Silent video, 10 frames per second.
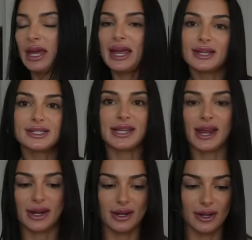
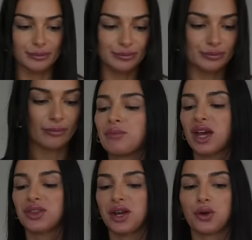Insanity.
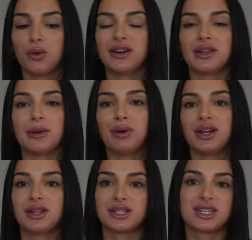Cut the other one and then put
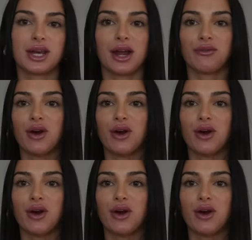it into the air